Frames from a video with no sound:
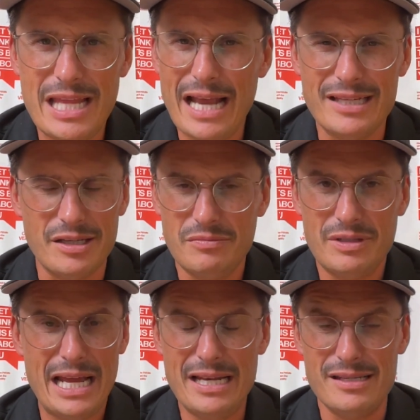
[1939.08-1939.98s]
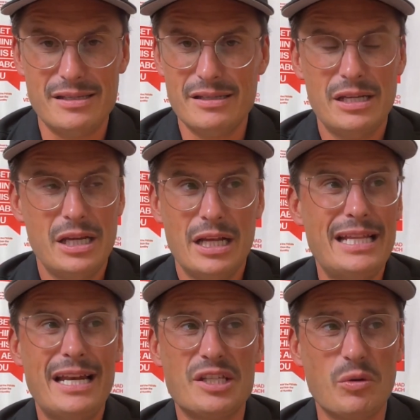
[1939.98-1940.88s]
That is
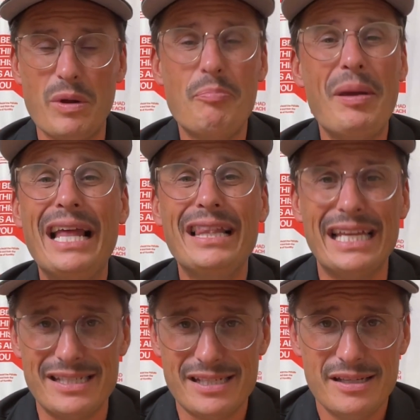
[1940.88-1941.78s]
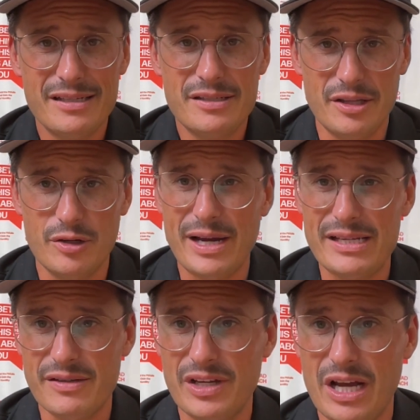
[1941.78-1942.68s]
a repellent to the
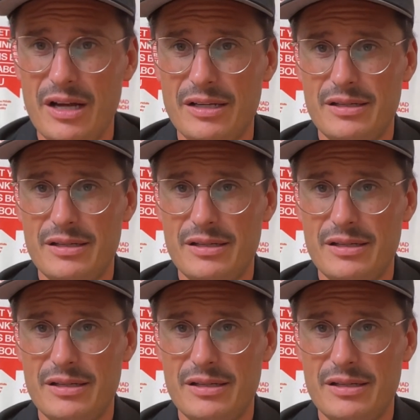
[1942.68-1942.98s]
grace of God.